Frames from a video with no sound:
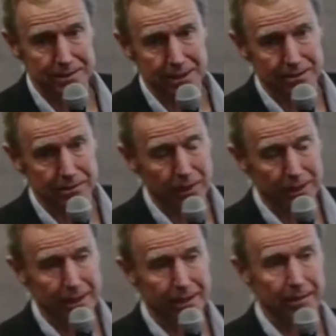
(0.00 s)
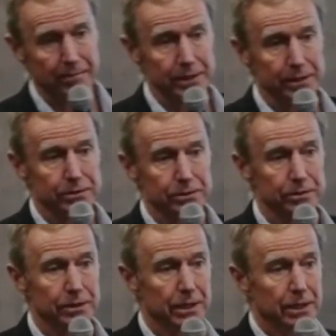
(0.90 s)
and science. So what can companies
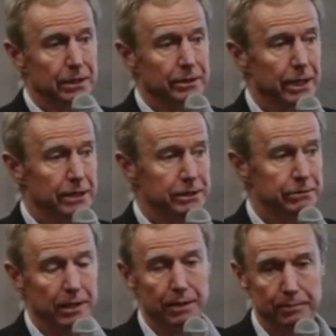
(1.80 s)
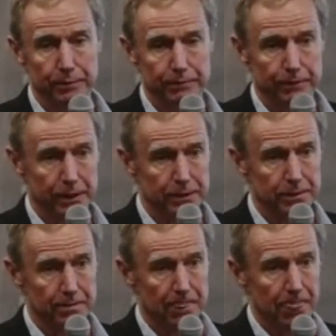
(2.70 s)
do to actually really improve things?
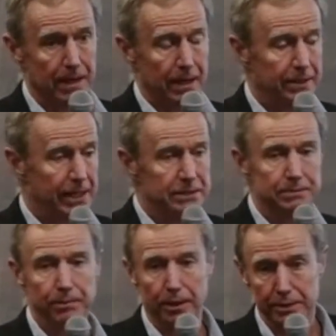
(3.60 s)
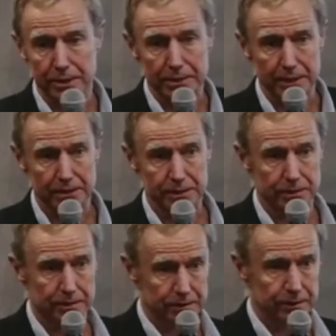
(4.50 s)
And that's part of the
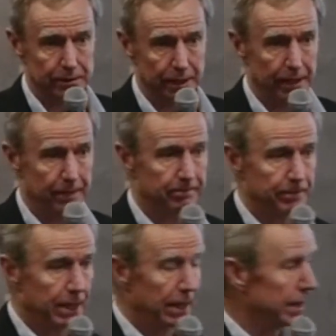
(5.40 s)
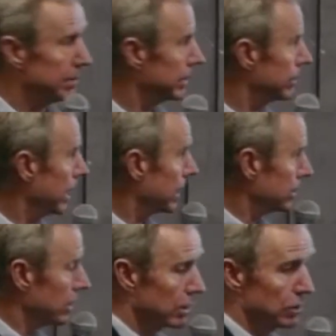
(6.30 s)
discussion today around
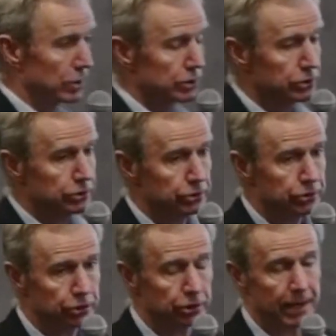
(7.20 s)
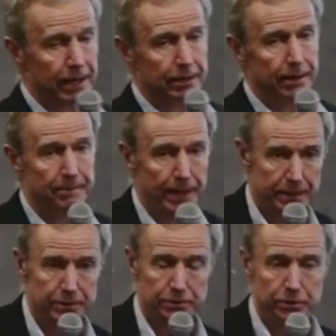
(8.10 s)
what you do. Do you make an
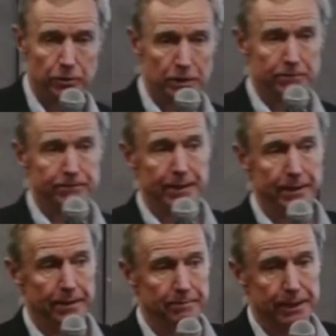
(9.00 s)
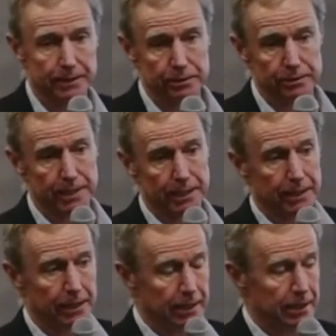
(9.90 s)
impact? Do you quantify that impact that you're
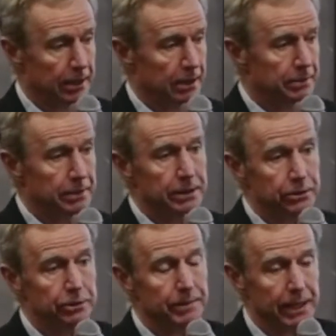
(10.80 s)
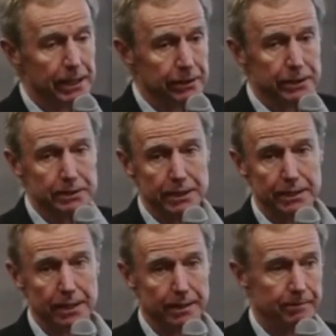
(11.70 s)
making? And can you
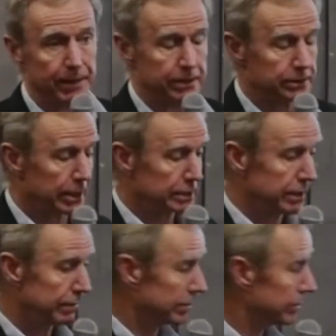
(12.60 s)
extend that impact to actually have a